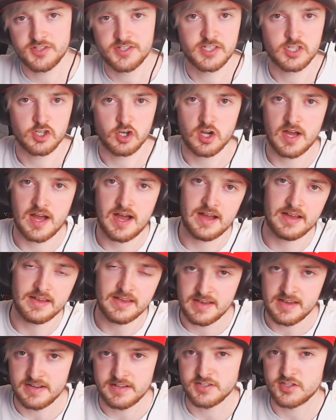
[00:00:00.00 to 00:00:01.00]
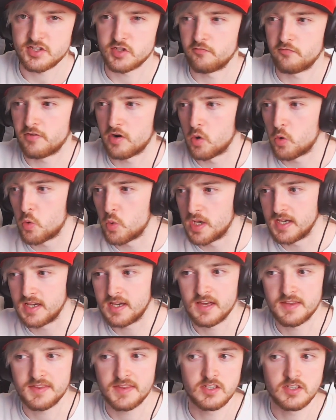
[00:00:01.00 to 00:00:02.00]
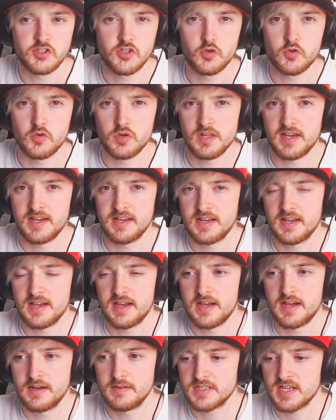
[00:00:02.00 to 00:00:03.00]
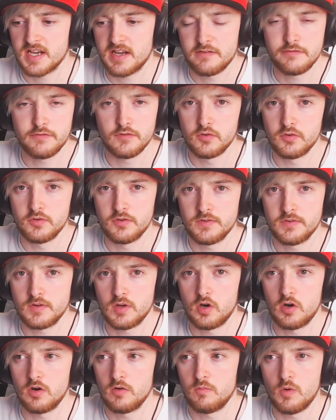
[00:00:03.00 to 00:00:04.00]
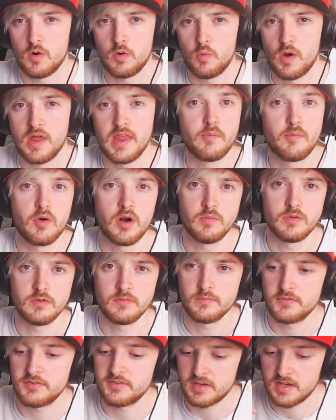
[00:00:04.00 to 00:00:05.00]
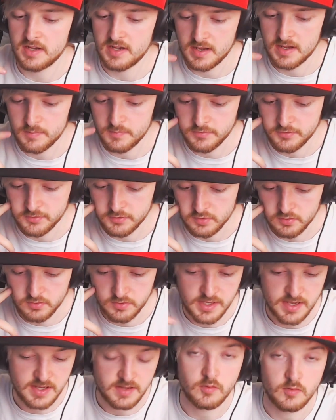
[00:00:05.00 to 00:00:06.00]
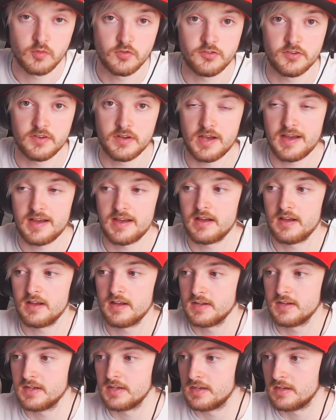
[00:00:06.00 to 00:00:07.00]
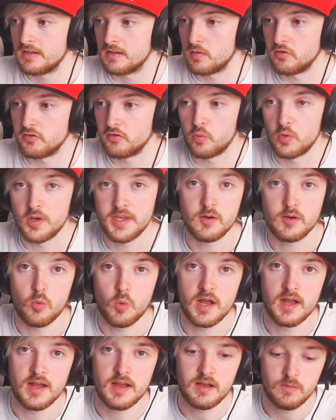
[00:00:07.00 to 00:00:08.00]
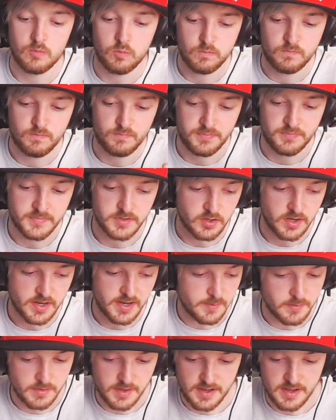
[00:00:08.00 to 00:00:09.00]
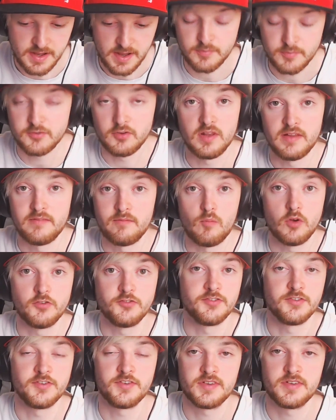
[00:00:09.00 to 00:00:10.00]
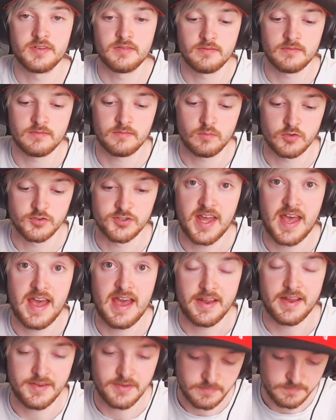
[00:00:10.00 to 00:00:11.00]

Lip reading: They took a hiatus for a week, I think, due to like typhoon or weather problems. So yeah, there was a week where, you know, episode 11 wasn't aired.